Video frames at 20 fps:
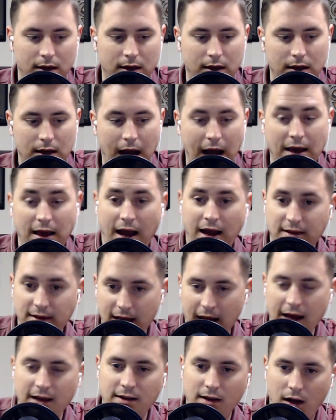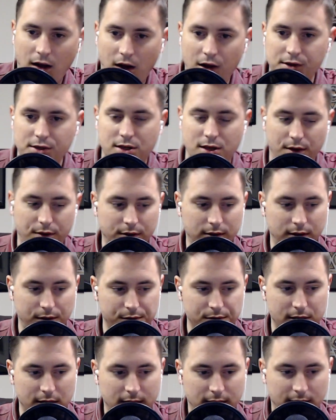And, and, and also there
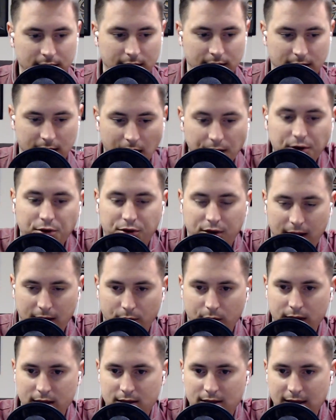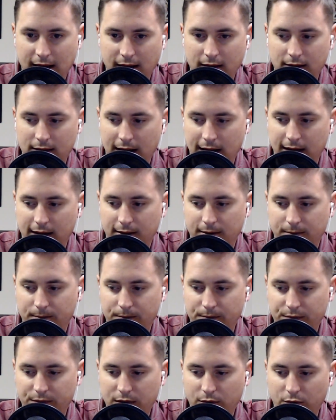was an, the, the other thing was they, they
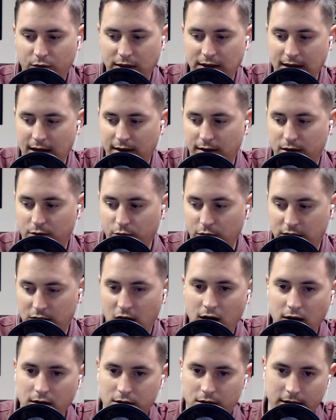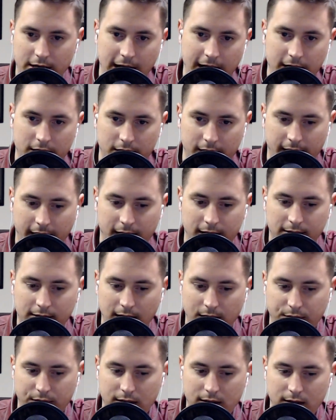when they would conquer an area
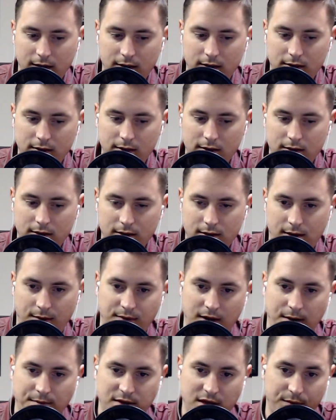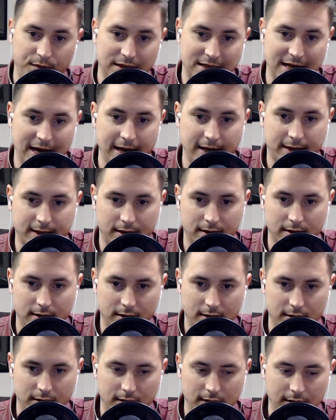they would sometimes they would take
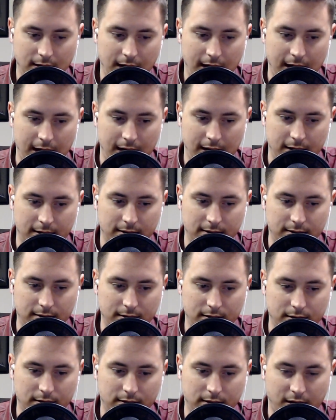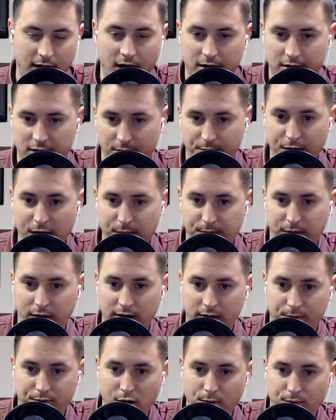uh, the conquered people
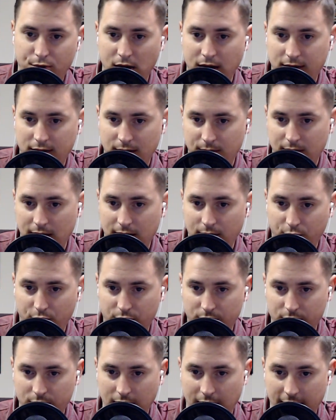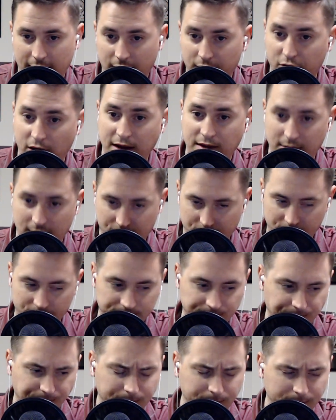and appropriate them integrate them
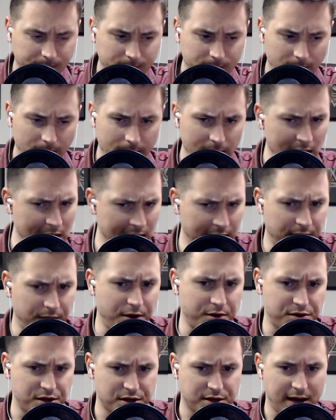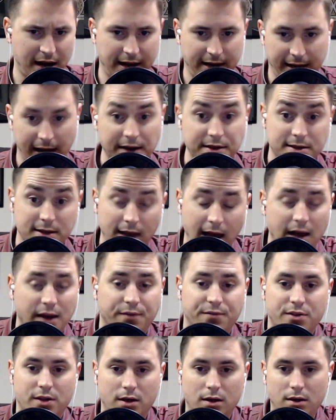into their society as
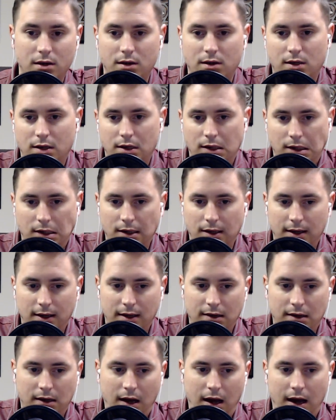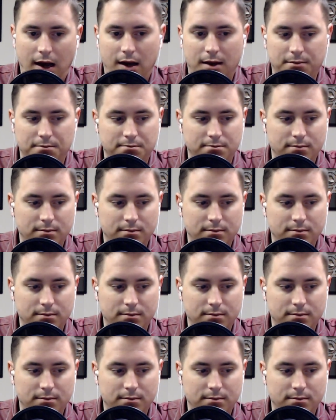slaves um,